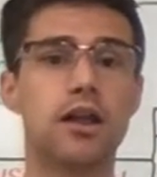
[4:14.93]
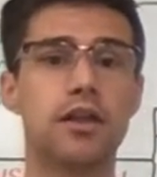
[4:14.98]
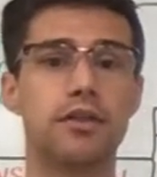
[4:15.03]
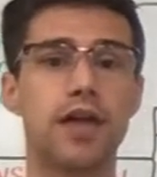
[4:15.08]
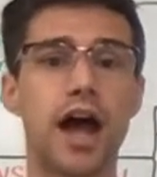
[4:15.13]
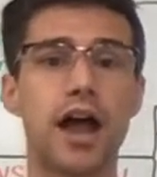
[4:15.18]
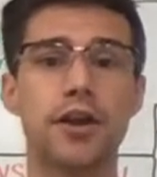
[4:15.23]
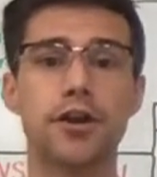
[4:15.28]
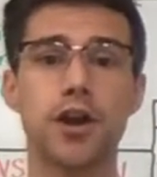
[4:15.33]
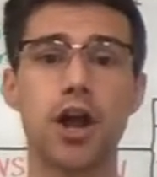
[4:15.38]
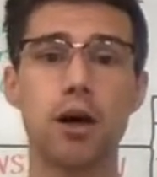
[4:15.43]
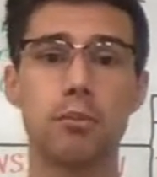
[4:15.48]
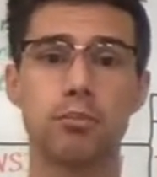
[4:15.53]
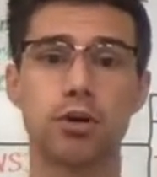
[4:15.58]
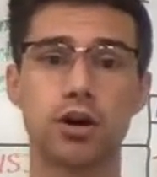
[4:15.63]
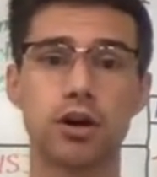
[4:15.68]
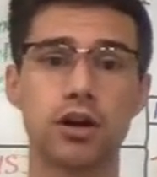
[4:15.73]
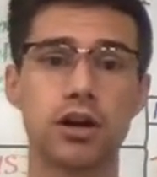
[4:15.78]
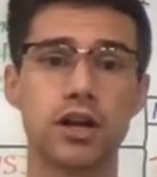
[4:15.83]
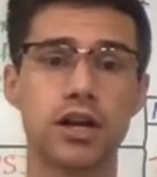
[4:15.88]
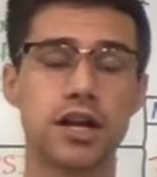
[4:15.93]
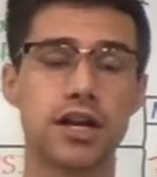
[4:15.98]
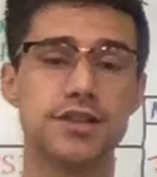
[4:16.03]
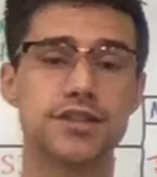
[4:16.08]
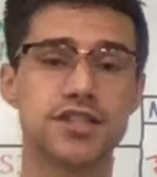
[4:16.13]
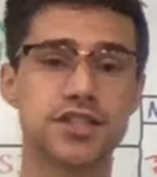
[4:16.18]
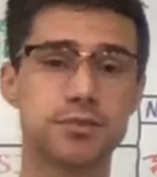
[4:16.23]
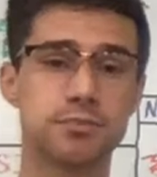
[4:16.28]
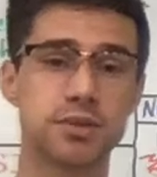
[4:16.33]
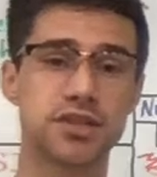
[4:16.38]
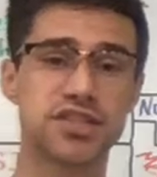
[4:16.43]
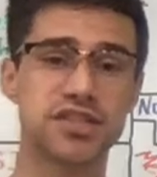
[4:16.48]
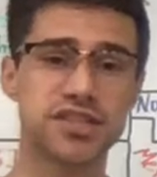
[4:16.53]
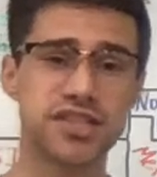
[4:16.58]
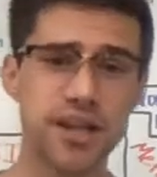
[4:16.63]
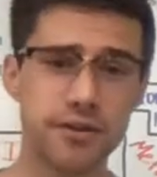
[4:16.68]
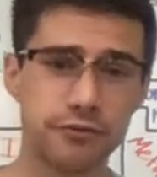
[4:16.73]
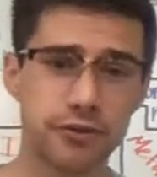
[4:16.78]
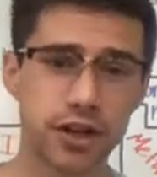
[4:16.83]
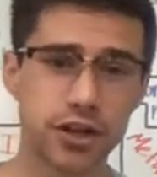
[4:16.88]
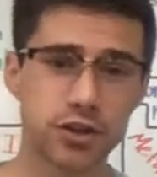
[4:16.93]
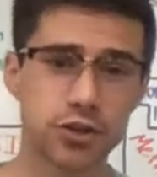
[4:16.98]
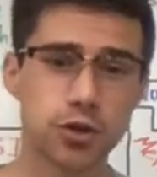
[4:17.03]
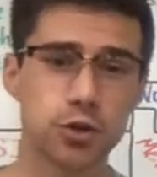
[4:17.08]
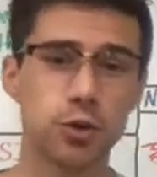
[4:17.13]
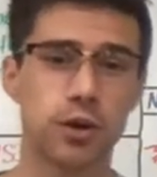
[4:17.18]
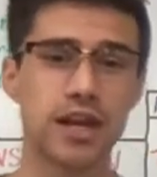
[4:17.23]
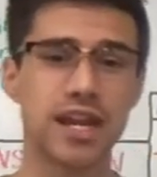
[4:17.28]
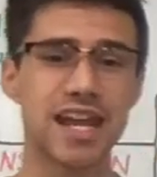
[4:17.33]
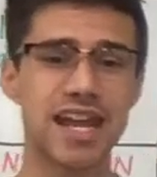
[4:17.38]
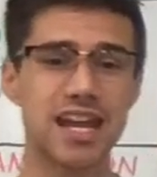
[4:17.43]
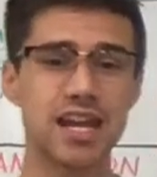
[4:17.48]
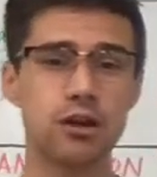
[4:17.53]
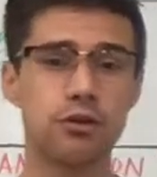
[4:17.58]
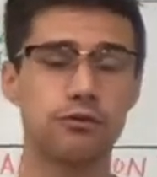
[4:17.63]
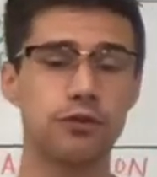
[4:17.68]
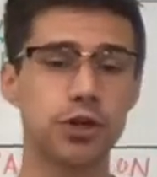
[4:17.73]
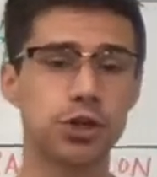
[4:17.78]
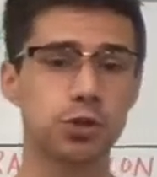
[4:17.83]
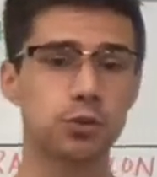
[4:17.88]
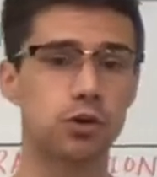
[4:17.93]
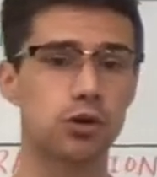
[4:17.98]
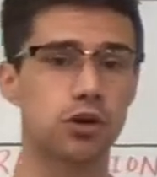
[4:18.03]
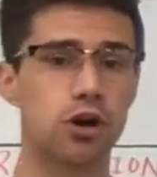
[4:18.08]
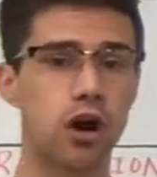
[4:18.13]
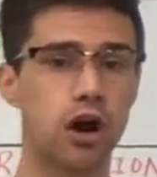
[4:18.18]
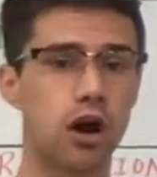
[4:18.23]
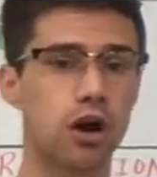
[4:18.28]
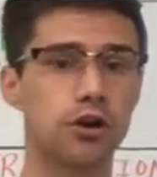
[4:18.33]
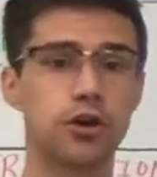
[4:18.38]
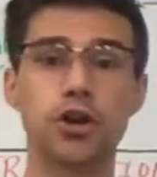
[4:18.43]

That number is specific to an individual car.